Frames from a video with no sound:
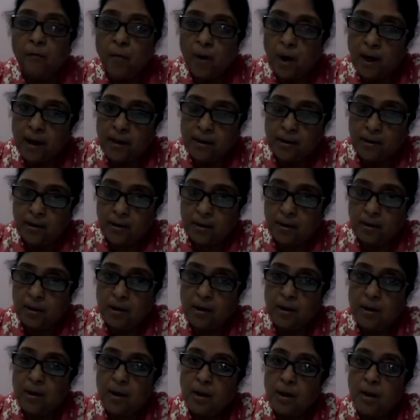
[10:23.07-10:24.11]
words.
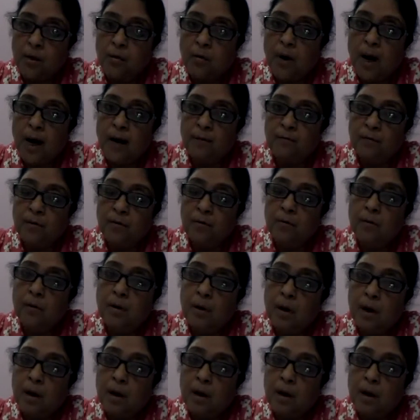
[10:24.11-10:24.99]
You have to